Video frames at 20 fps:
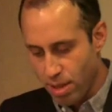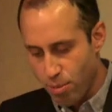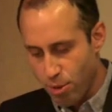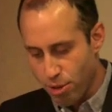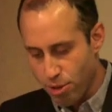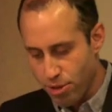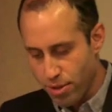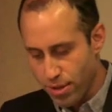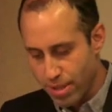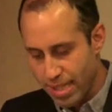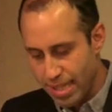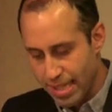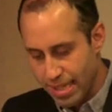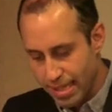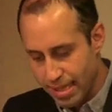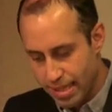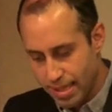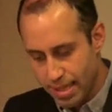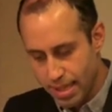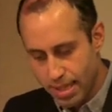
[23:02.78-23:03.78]
commercial
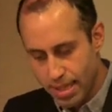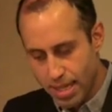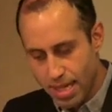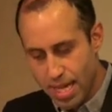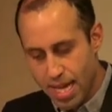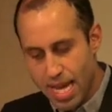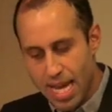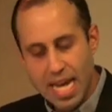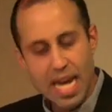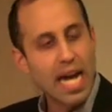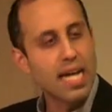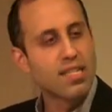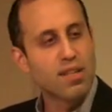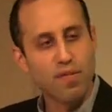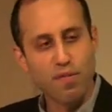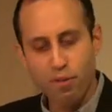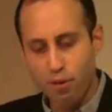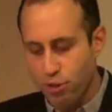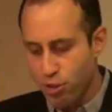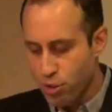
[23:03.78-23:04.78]
discs. As a
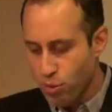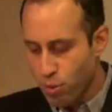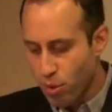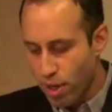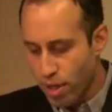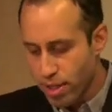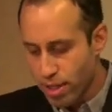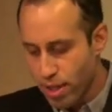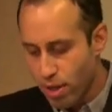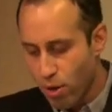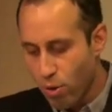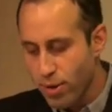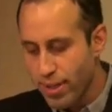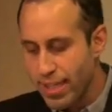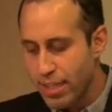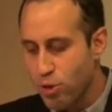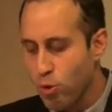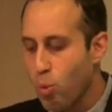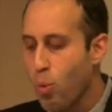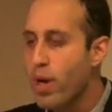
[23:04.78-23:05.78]
first run,
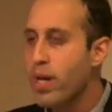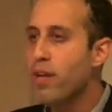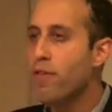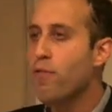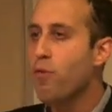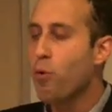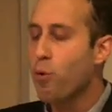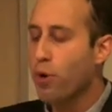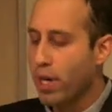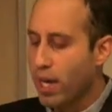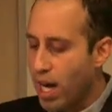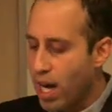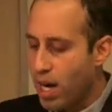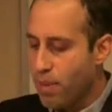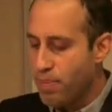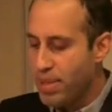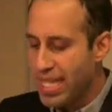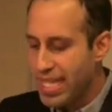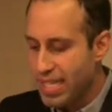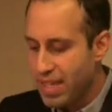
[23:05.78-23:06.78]
only 24
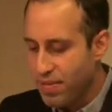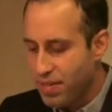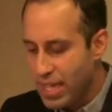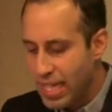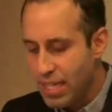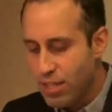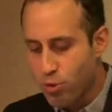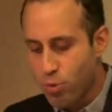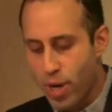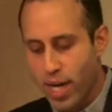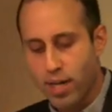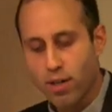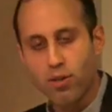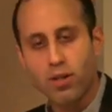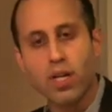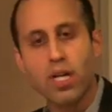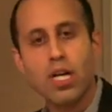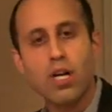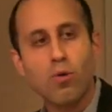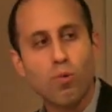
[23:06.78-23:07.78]
copies of each
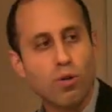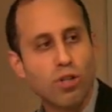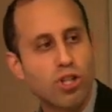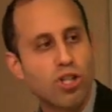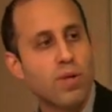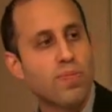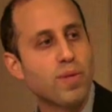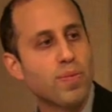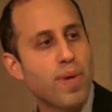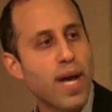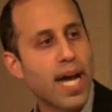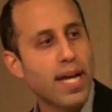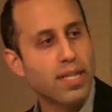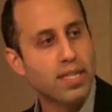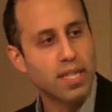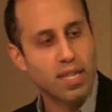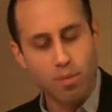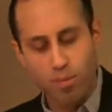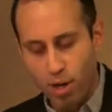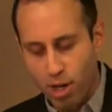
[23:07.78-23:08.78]
record were shipped back
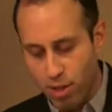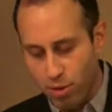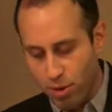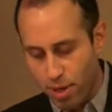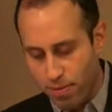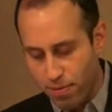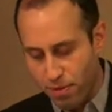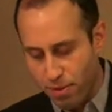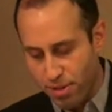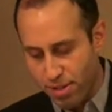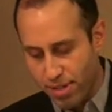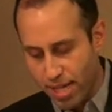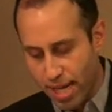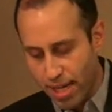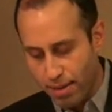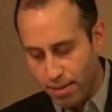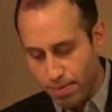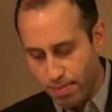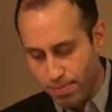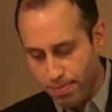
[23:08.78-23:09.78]
to the Maghreb for
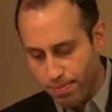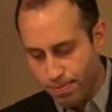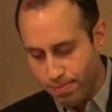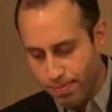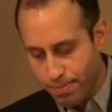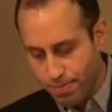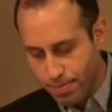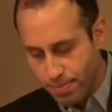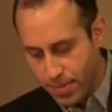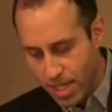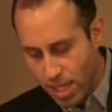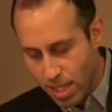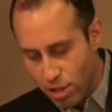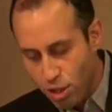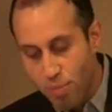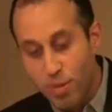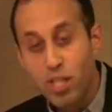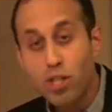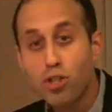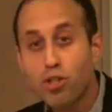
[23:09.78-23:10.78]
sale.
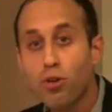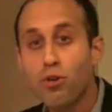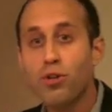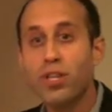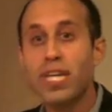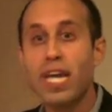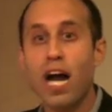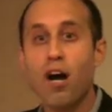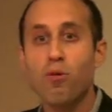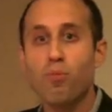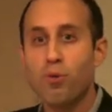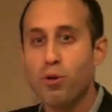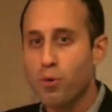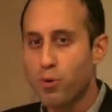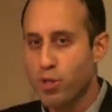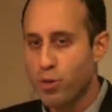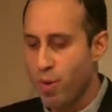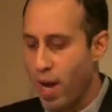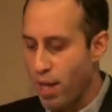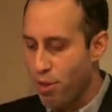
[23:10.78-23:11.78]
To be sure, the output
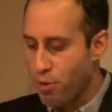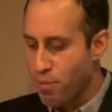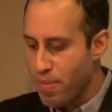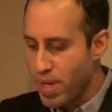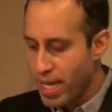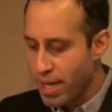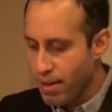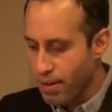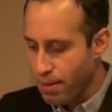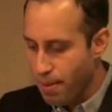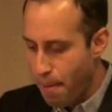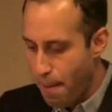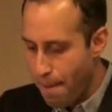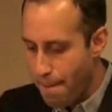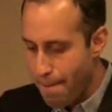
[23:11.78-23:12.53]
was rather meager.